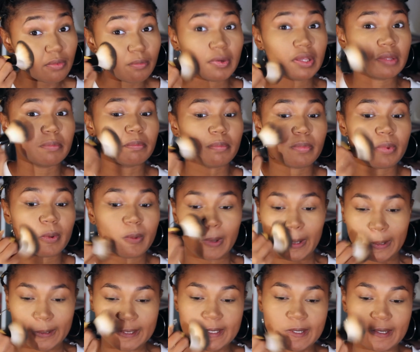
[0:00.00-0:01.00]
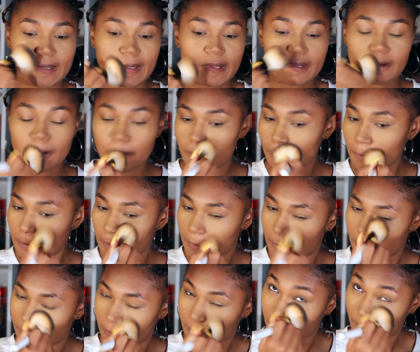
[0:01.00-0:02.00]
with pressing it
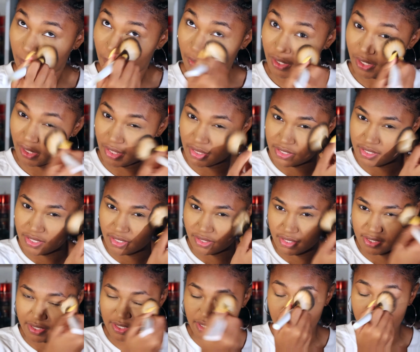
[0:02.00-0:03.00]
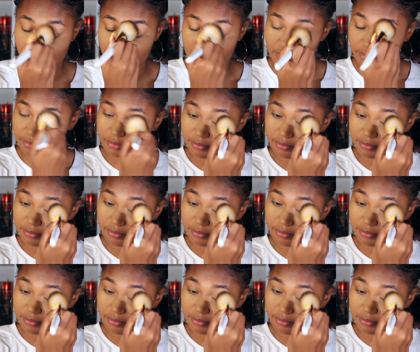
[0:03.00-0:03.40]
into the skin.